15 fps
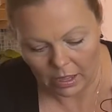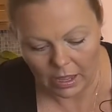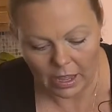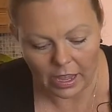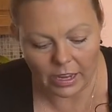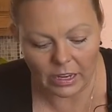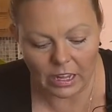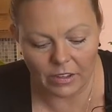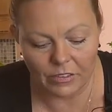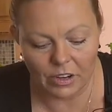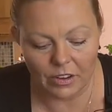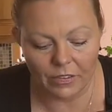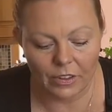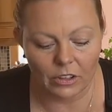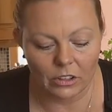And even
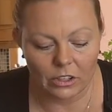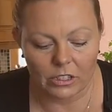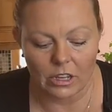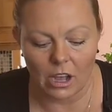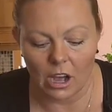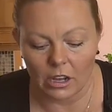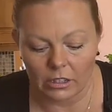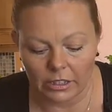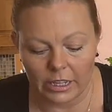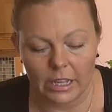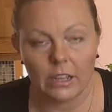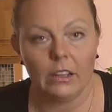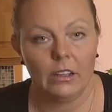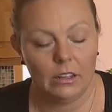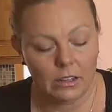if it looks ugly